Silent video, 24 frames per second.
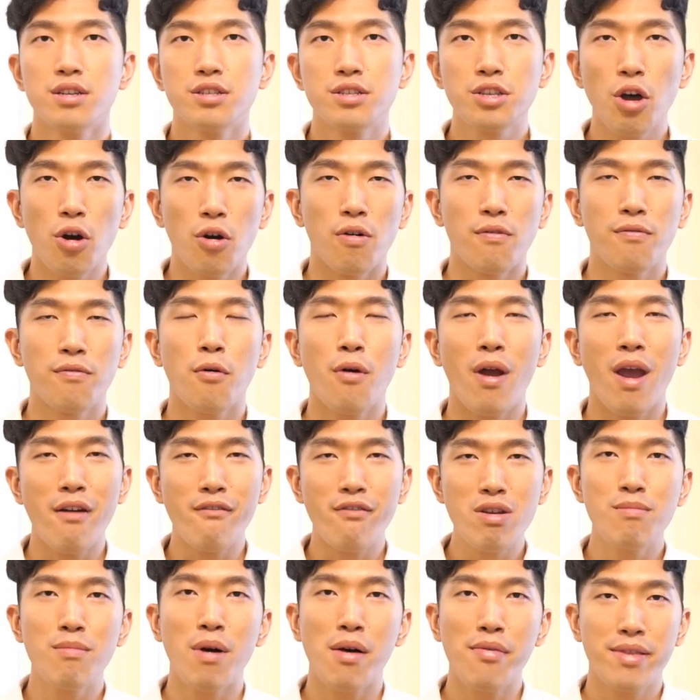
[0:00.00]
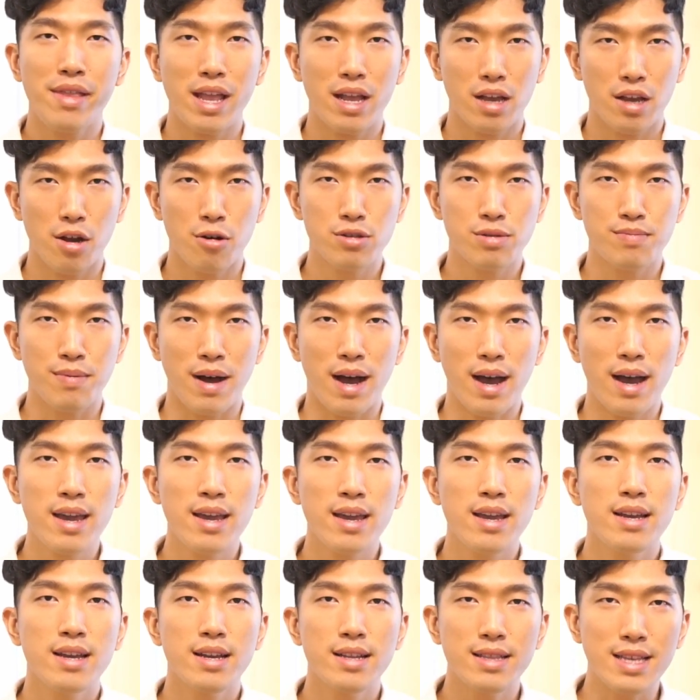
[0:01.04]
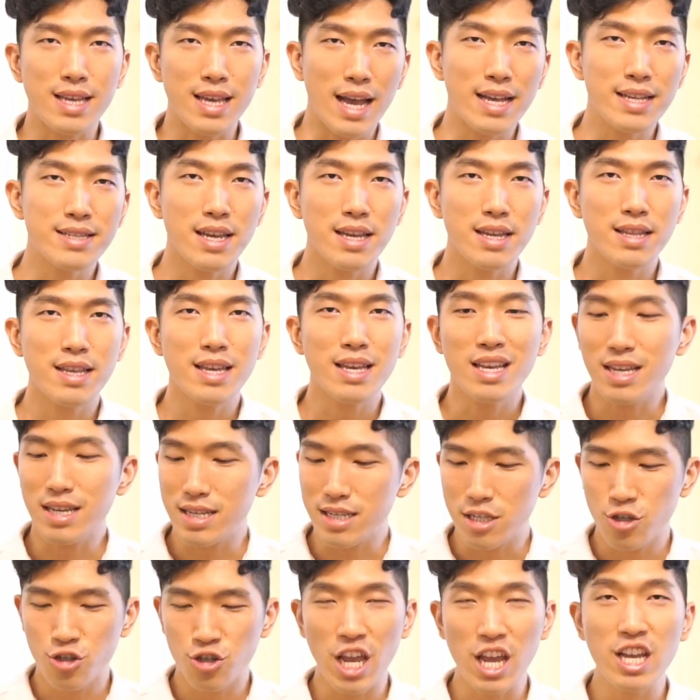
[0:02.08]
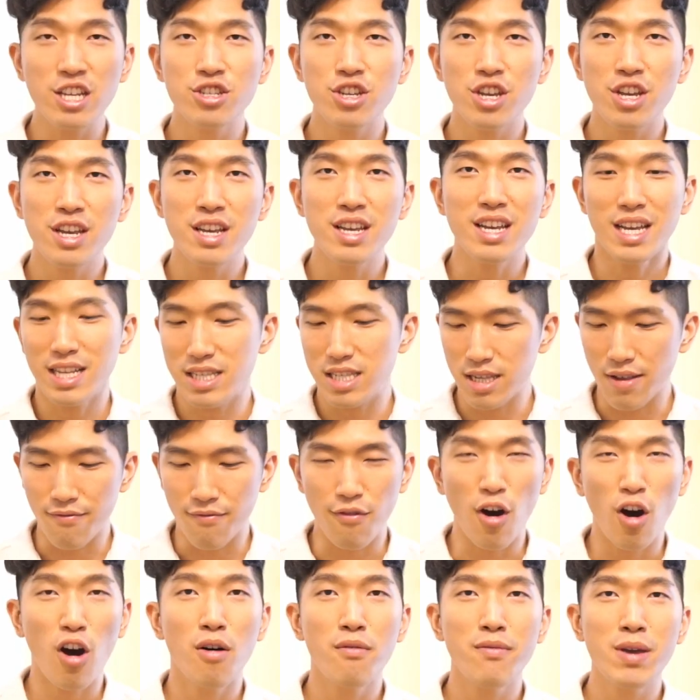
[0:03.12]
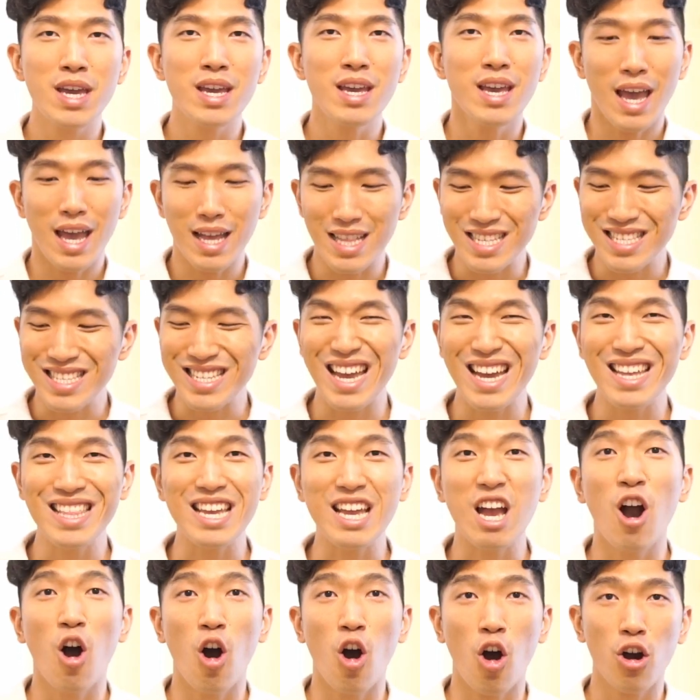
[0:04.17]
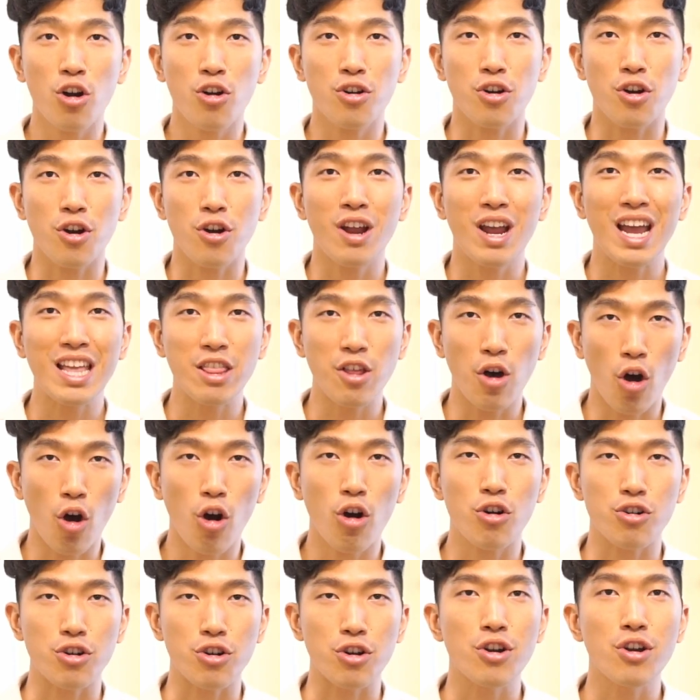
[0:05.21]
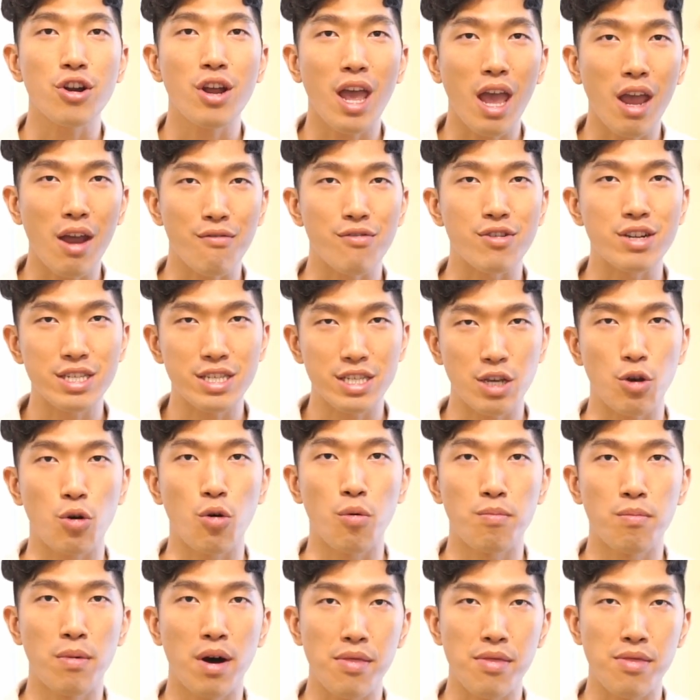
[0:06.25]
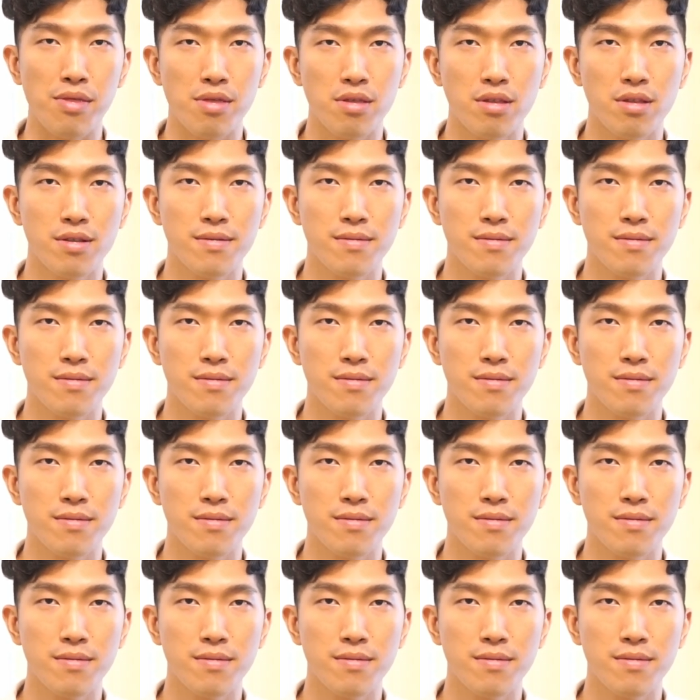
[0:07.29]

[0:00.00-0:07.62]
So for every month that goes by, the S A T is changing, it's evolving, and it's getting harder and harder every single month.